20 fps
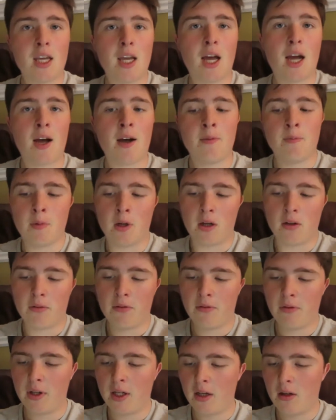DM
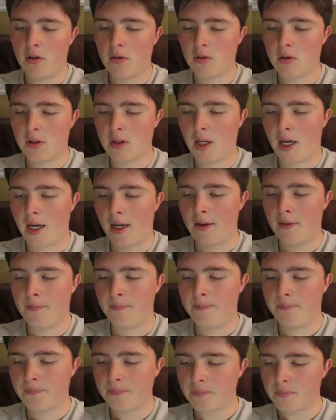videos
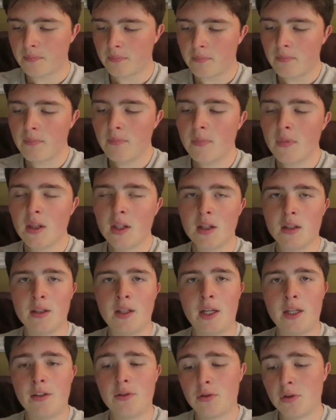that
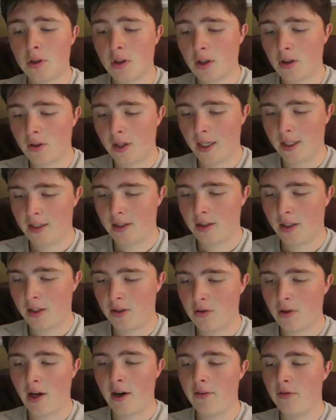uh, you took last
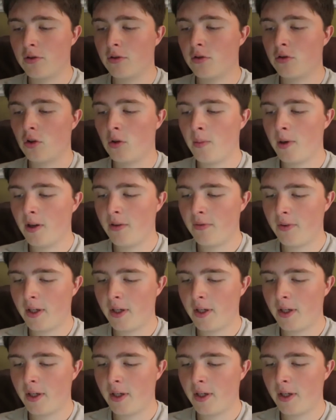night. So I have so many